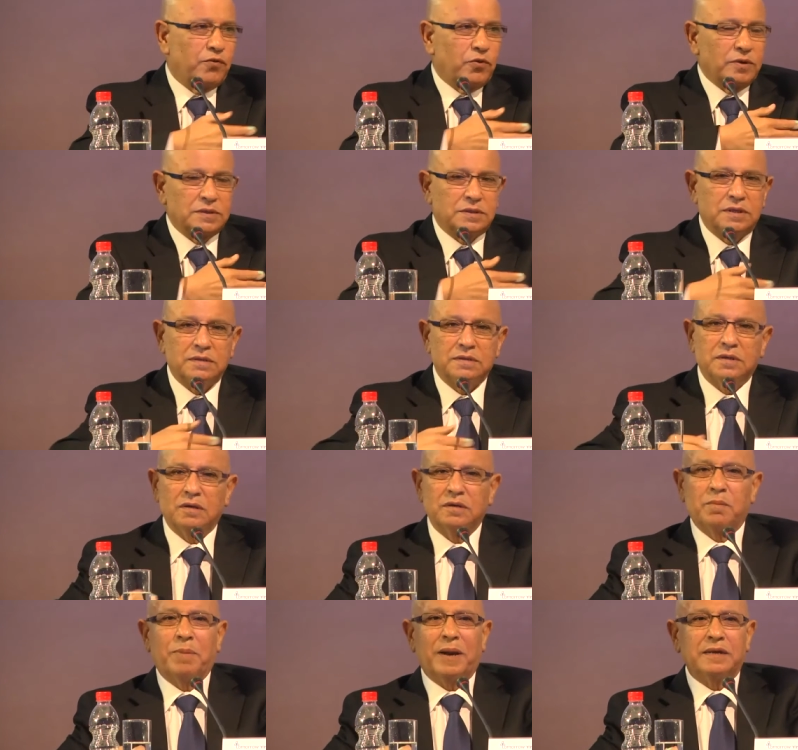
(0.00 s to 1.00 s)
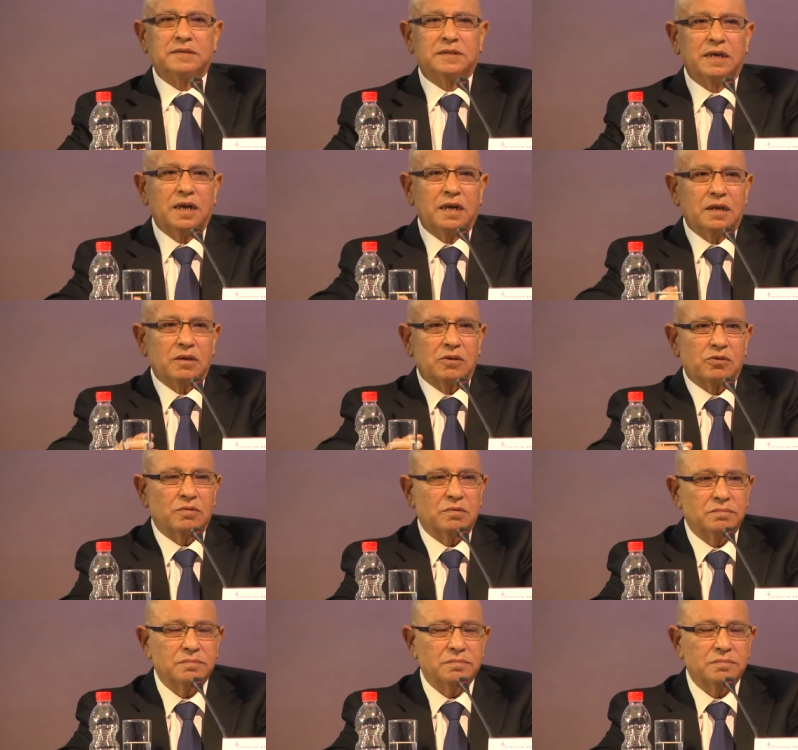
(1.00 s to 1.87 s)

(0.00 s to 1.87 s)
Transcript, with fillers: for instance, on the Palestinian issue,